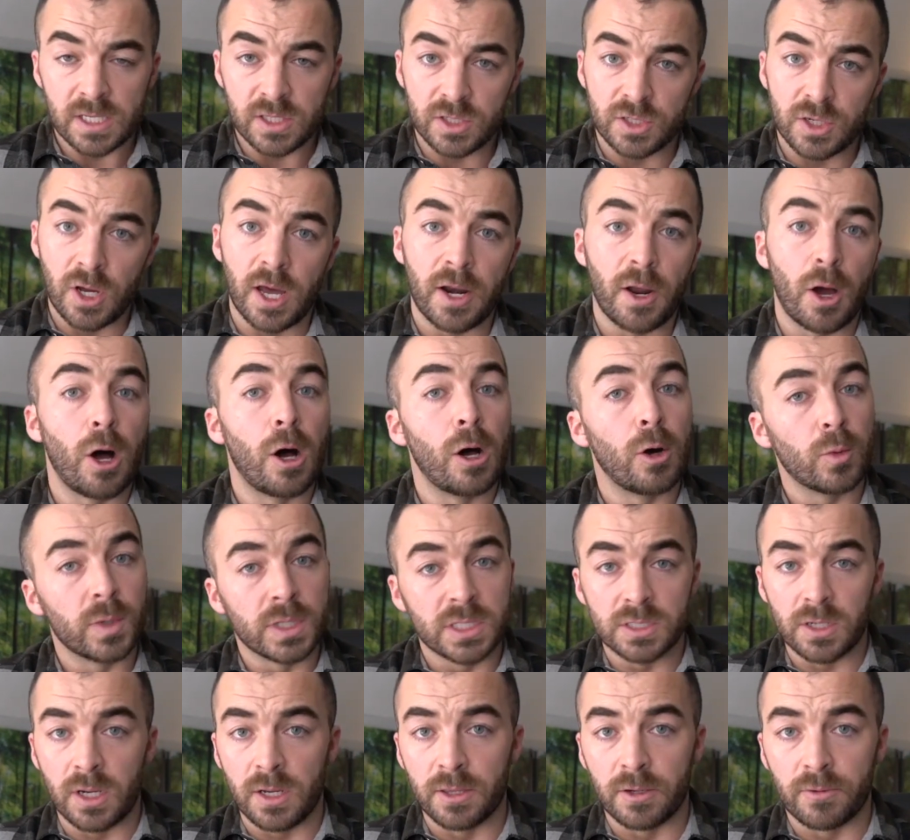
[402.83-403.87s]
It's not
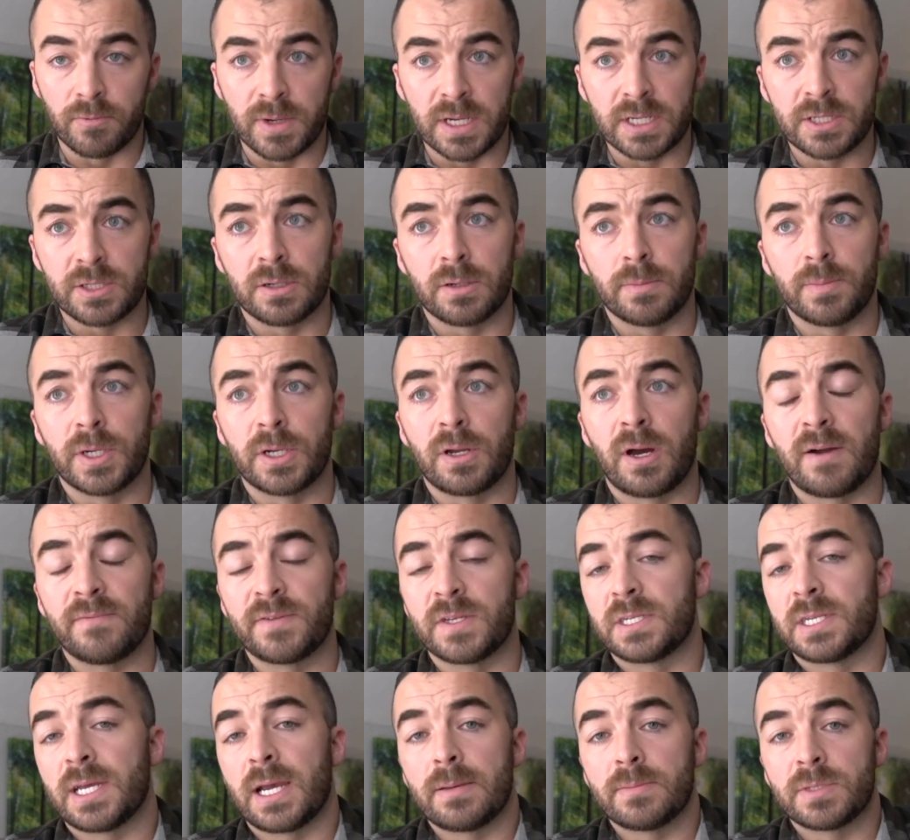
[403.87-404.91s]
always on the renter, but
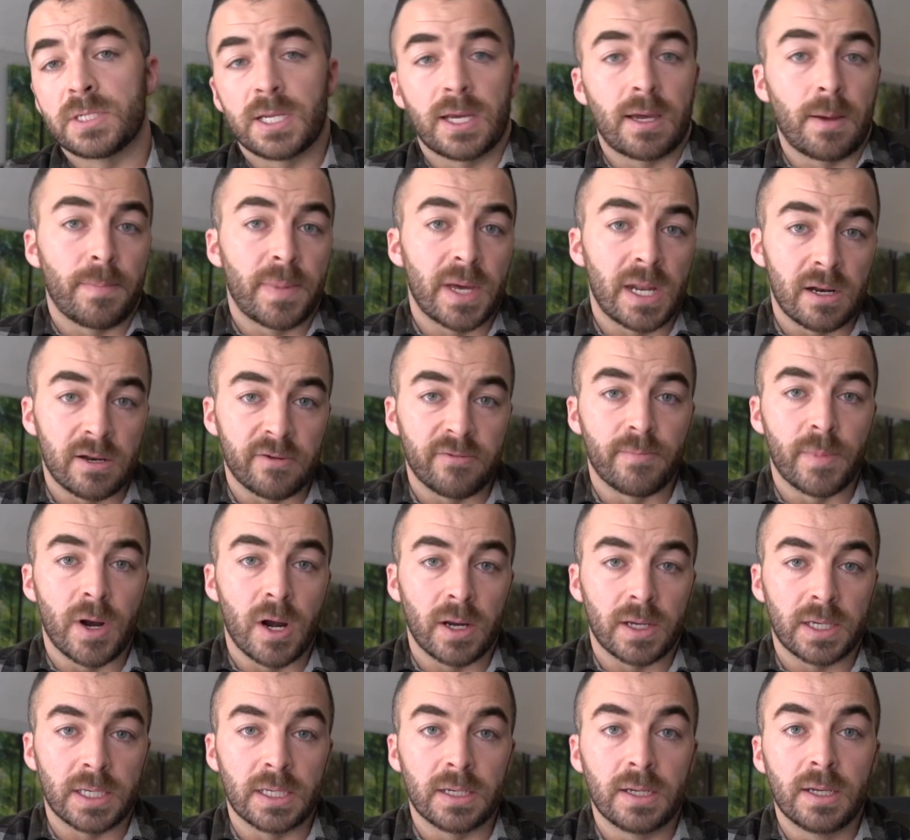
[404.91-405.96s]
oftentimes in a competitive
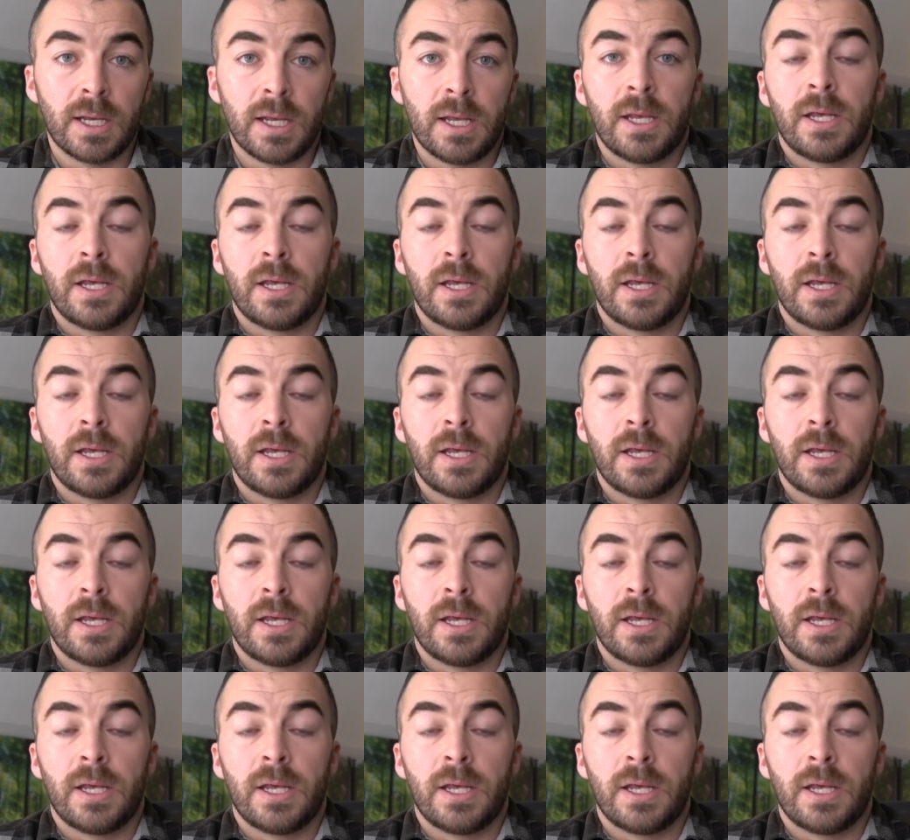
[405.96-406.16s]
market,